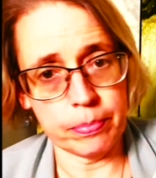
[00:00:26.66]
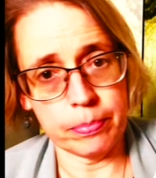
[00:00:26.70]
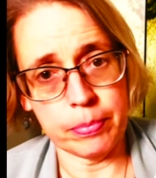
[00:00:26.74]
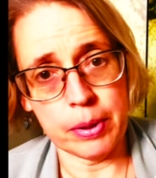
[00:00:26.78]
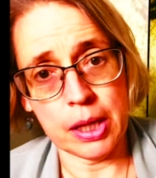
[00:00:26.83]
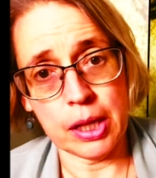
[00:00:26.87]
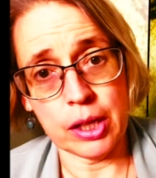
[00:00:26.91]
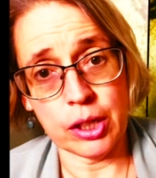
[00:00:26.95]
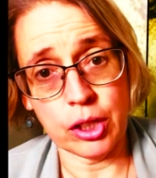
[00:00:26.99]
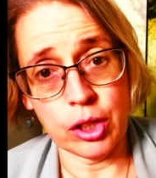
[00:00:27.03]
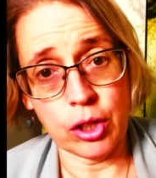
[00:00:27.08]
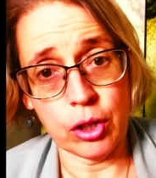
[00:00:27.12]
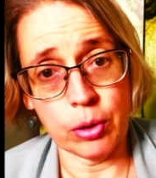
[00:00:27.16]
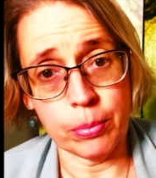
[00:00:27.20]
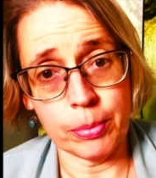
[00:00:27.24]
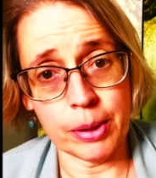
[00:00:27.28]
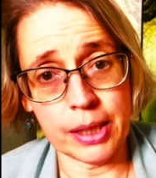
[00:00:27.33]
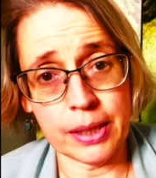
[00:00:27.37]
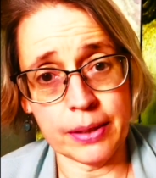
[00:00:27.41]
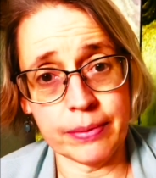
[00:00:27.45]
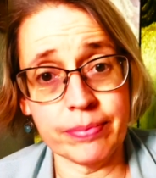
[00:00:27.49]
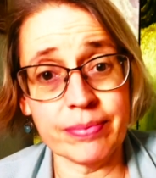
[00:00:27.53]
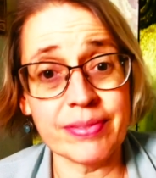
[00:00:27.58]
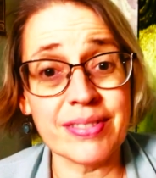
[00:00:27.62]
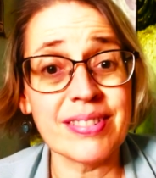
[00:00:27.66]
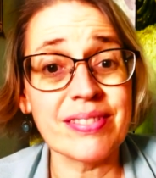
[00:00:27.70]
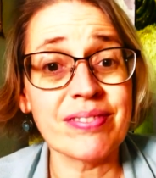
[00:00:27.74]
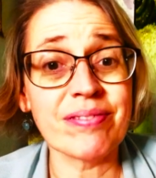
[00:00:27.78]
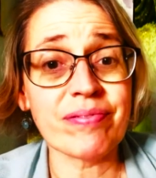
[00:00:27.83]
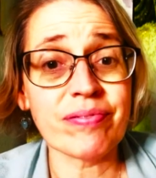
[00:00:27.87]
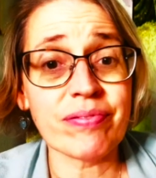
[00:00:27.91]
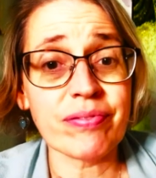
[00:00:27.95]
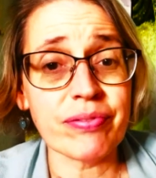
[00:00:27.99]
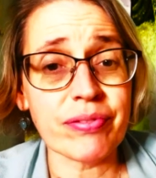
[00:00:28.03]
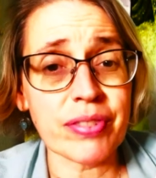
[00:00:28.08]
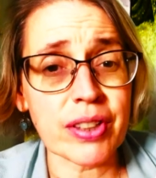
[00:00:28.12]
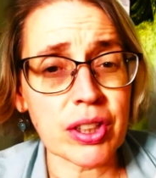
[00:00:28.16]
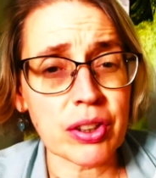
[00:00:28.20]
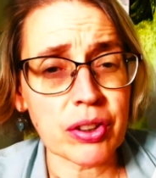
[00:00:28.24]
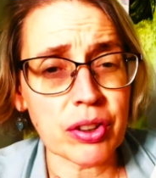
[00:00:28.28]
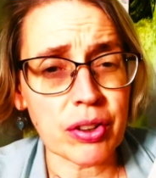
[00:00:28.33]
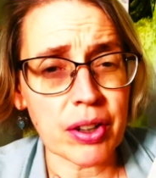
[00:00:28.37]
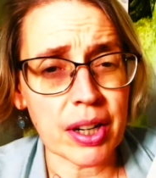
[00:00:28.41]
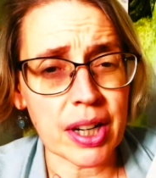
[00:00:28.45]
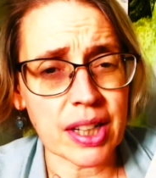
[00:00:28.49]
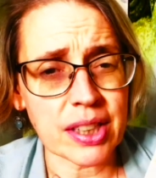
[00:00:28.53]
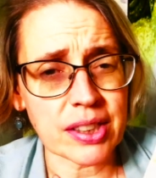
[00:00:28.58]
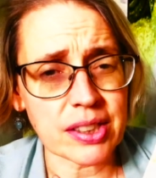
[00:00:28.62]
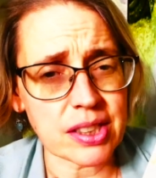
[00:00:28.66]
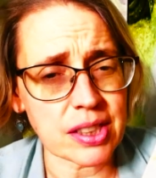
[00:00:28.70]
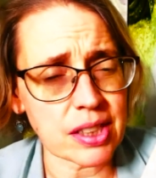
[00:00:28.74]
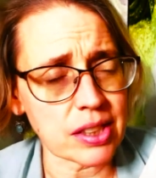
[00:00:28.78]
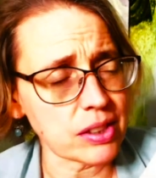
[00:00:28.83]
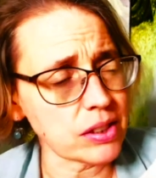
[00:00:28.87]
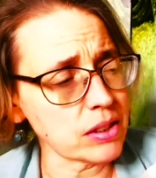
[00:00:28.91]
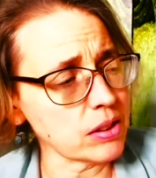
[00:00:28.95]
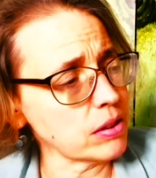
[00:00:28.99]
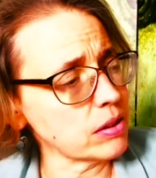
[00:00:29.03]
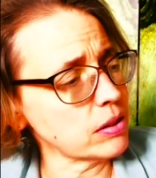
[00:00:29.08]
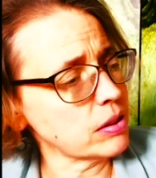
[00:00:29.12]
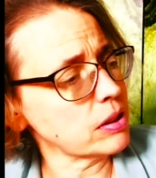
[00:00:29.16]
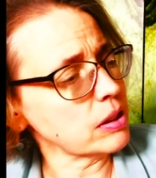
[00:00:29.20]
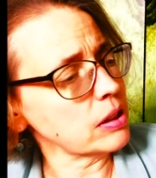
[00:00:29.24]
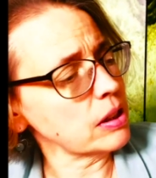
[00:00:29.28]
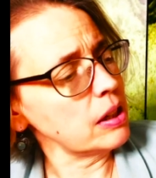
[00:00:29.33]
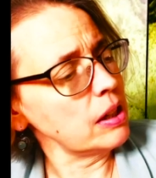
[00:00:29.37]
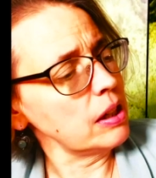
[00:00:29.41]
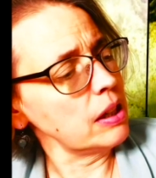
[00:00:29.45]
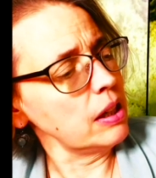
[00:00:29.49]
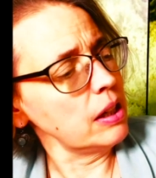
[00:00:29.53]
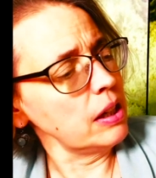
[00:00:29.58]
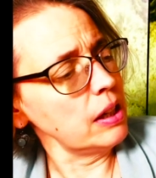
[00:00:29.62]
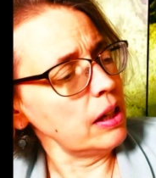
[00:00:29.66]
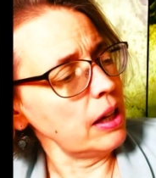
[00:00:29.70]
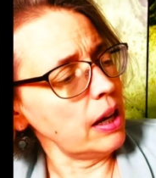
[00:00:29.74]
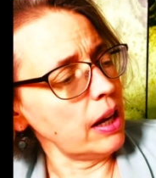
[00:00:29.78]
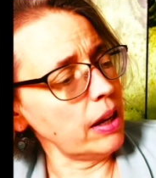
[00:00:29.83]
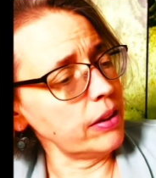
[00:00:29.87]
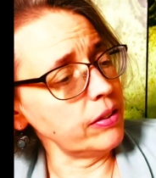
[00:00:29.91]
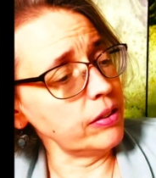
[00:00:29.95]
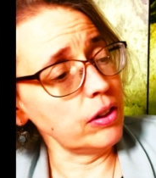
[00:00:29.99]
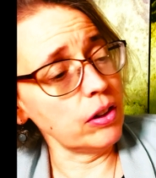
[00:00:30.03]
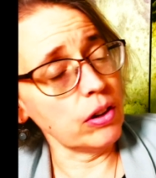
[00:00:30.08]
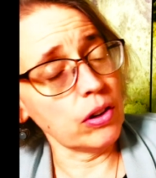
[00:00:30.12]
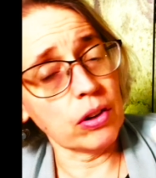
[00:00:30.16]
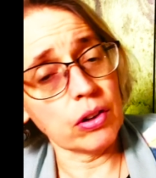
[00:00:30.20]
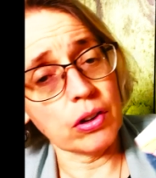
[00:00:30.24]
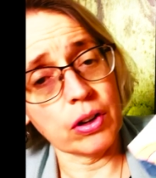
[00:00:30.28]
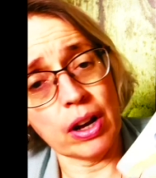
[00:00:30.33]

be a human, feel your ancestors and the earth